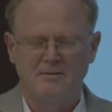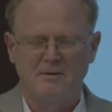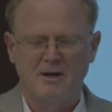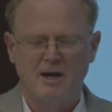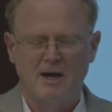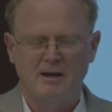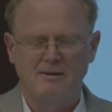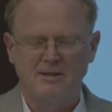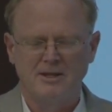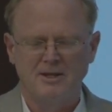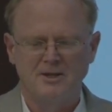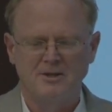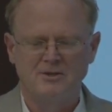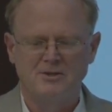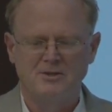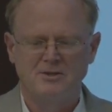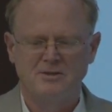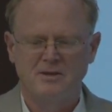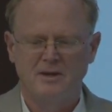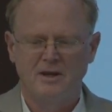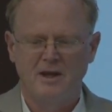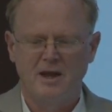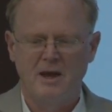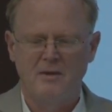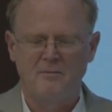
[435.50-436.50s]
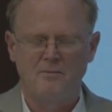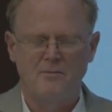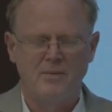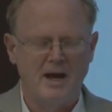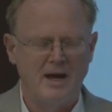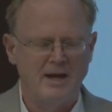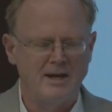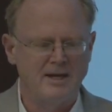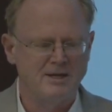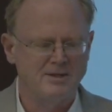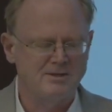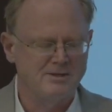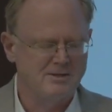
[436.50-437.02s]
colleagues
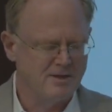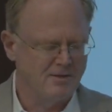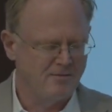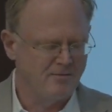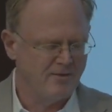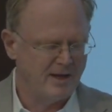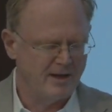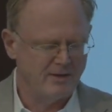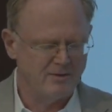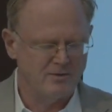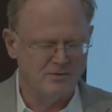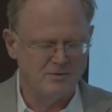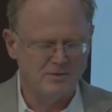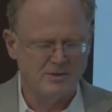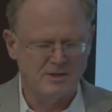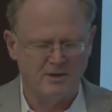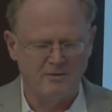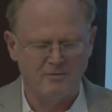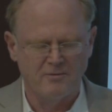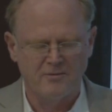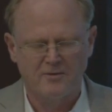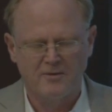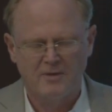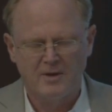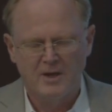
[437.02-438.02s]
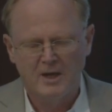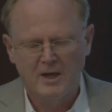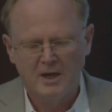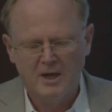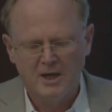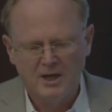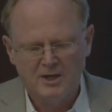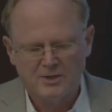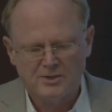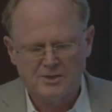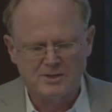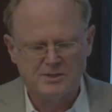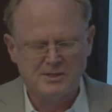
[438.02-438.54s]
embodies the values of
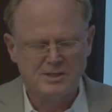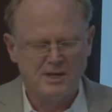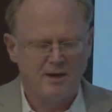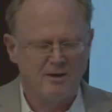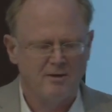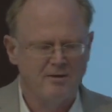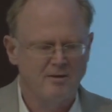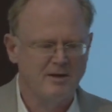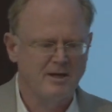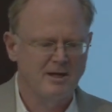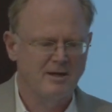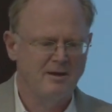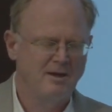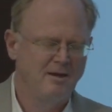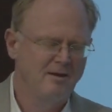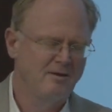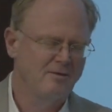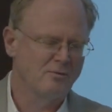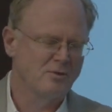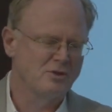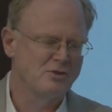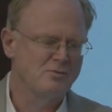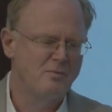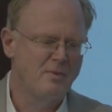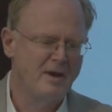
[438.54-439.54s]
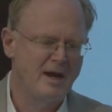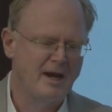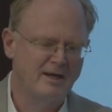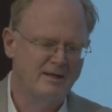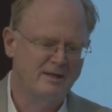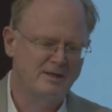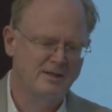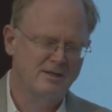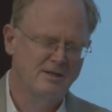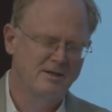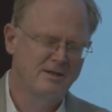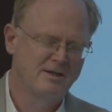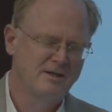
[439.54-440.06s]
sincerity,
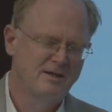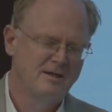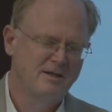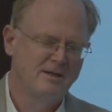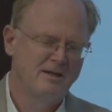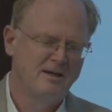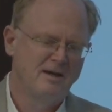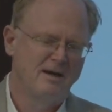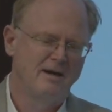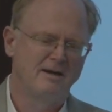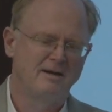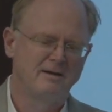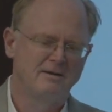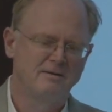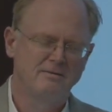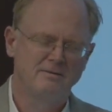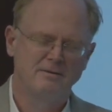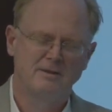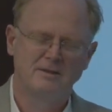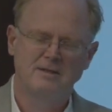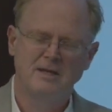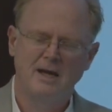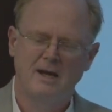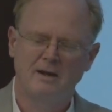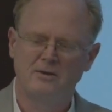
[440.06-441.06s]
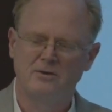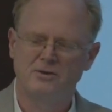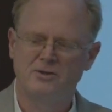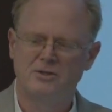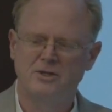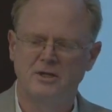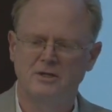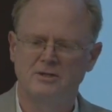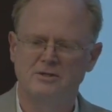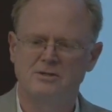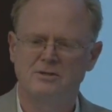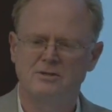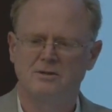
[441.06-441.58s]
respect, uh,
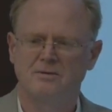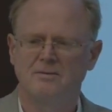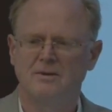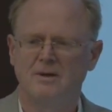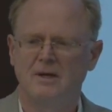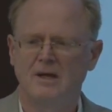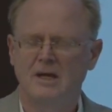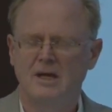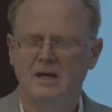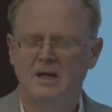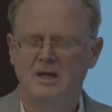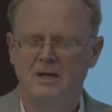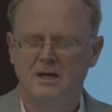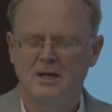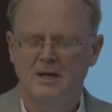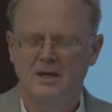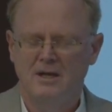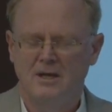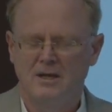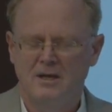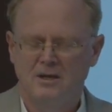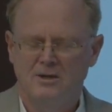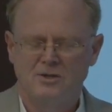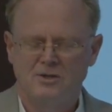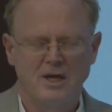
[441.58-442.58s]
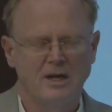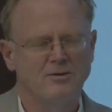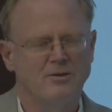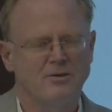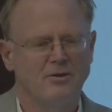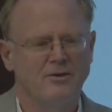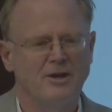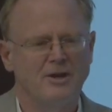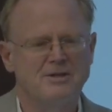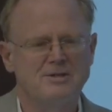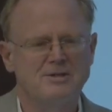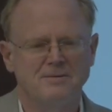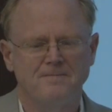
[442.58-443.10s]
intelligence,
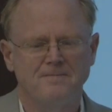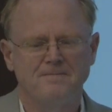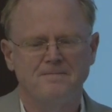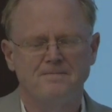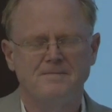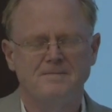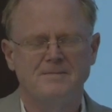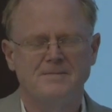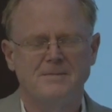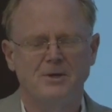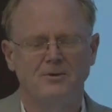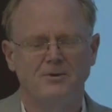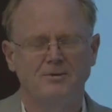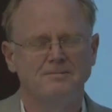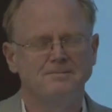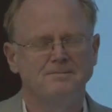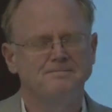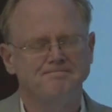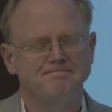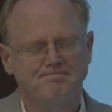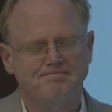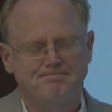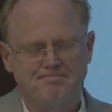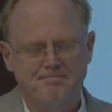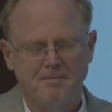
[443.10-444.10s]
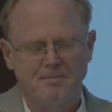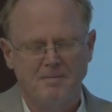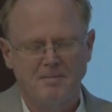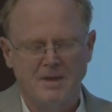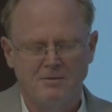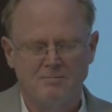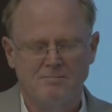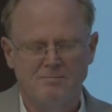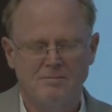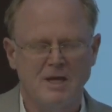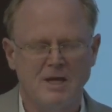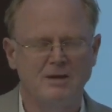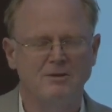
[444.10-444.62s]
gentleness. So,
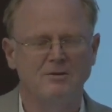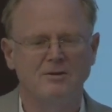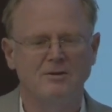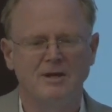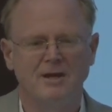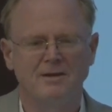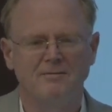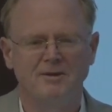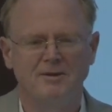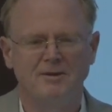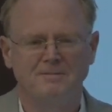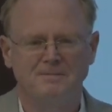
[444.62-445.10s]
thank you, David.